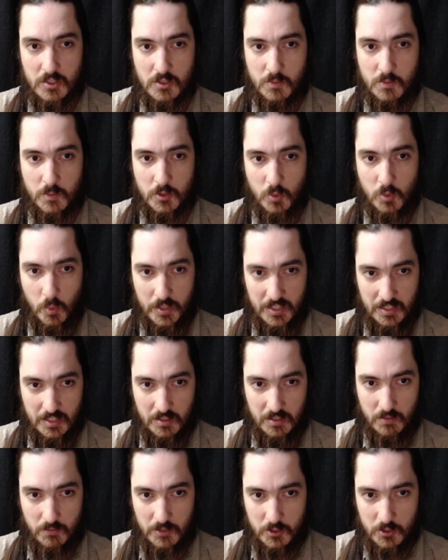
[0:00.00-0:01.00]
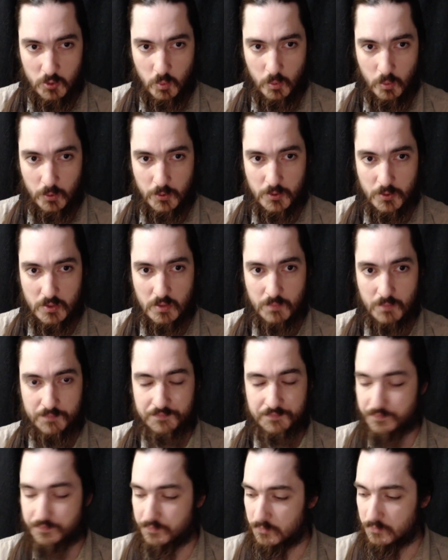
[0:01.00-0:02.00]
between individuals.
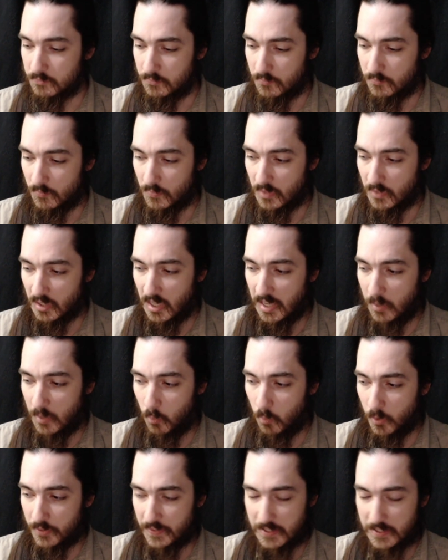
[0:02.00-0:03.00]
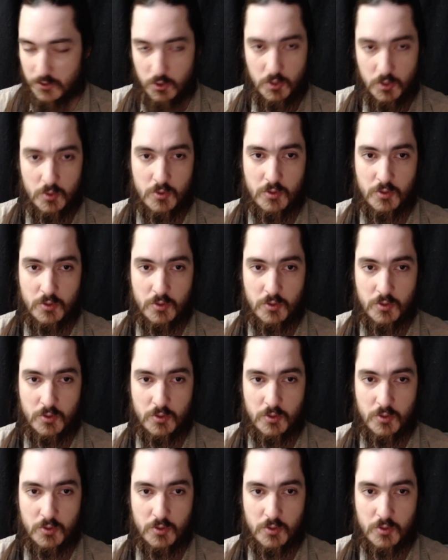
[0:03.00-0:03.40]
And what they choose